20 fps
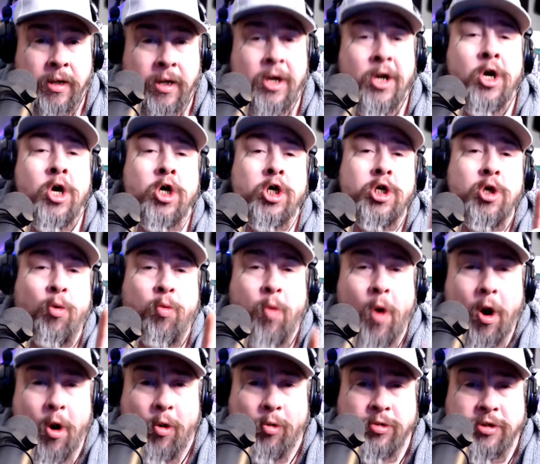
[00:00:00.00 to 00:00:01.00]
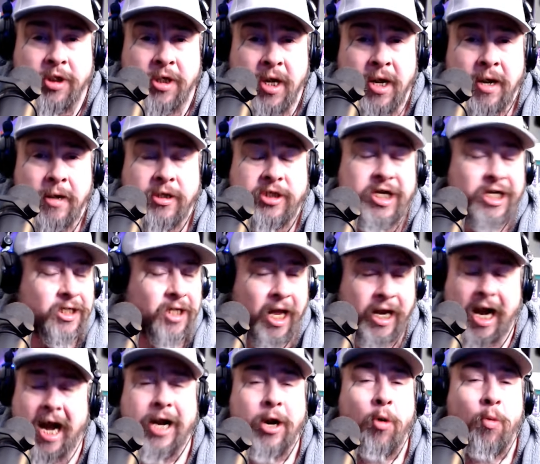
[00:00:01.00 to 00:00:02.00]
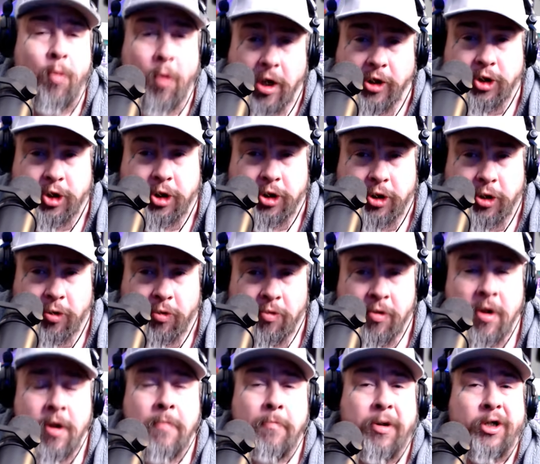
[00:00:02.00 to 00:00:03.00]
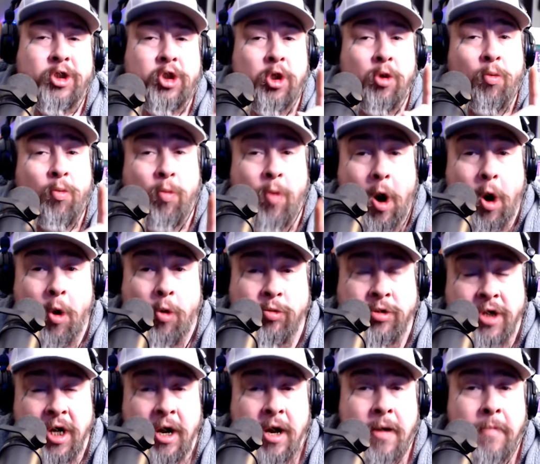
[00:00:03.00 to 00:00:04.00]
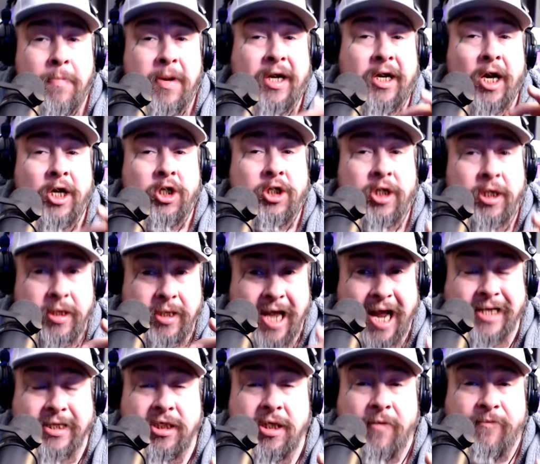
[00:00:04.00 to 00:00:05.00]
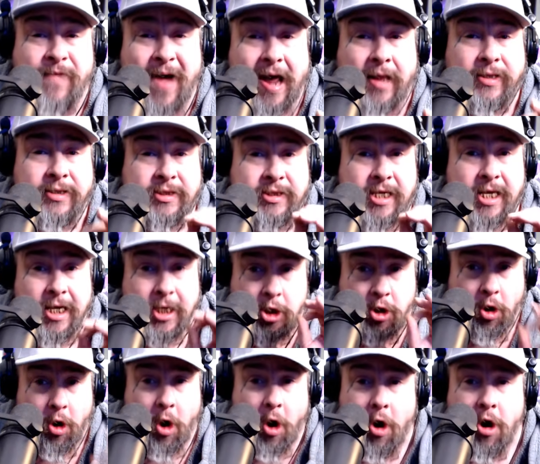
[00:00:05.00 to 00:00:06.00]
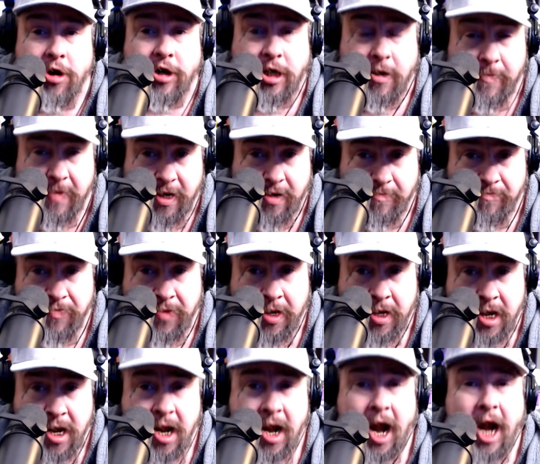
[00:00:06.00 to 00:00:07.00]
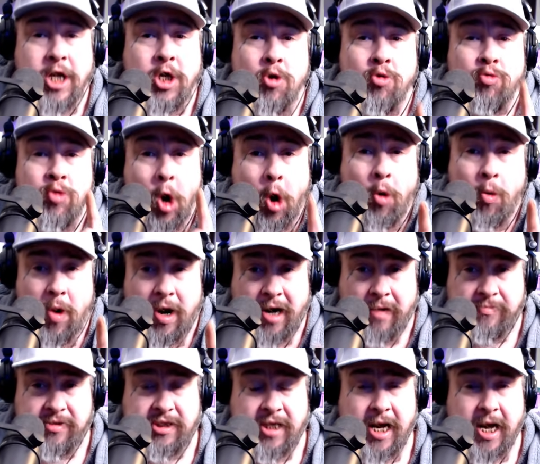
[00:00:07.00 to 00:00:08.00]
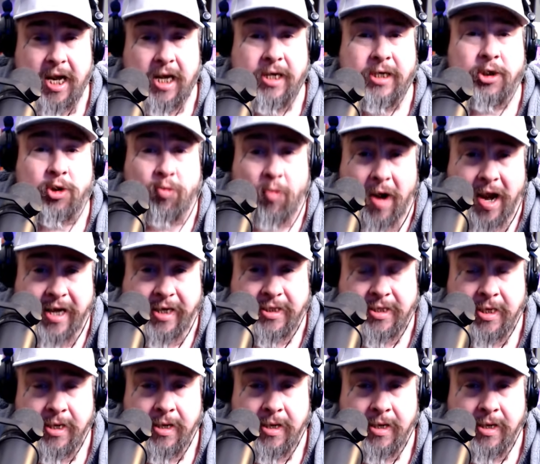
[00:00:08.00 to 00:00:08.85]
You won't, just like I don't want you to, but you won't because that's the fallacy in your argument. And you know what I'm saying is right.